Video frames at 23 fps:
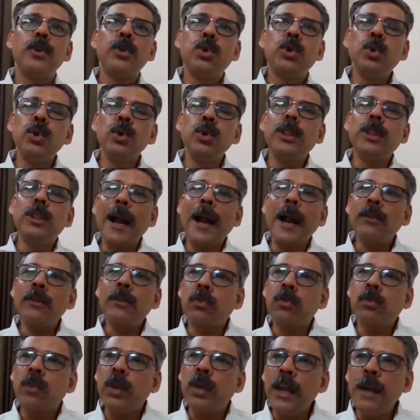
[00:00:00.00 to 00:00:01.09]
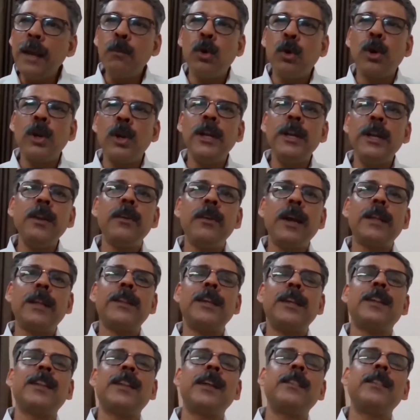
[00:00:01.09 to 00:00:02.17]
to that theme only
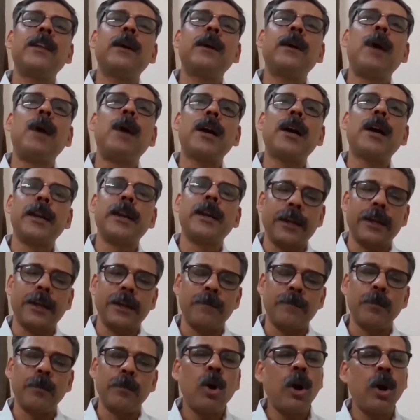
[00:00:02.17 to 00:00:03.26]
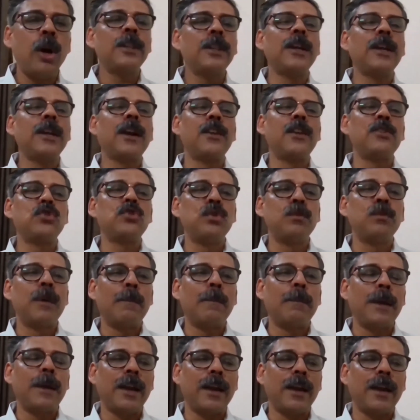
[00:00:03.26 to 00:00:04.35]
rather than the marketing or the consumer
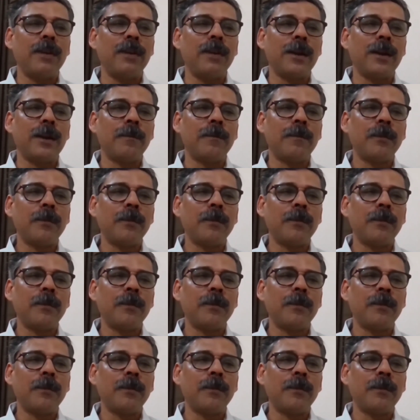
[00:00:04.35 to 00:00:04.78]
behavior.